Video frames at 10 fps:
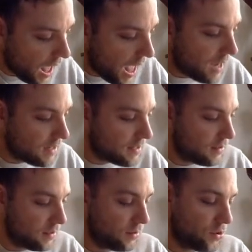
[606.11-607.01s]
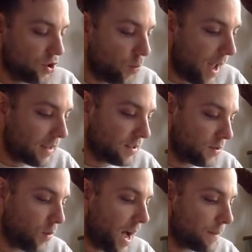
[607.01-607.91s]
2x
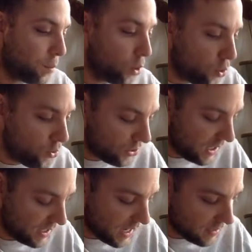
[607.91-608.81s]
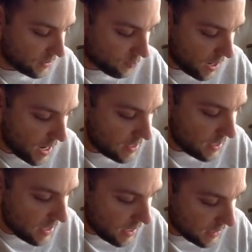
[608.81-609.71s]
squared plus 6x squared
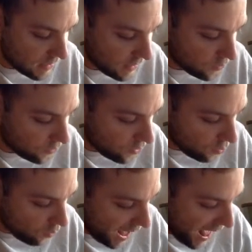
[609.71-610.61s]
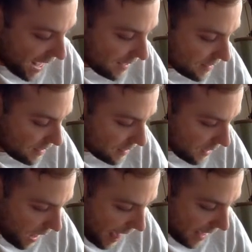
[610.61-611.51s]
is equal to
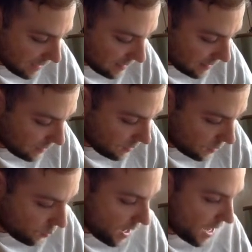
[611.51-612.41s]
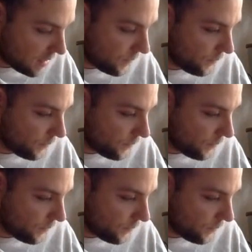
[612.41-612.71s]
8x squared.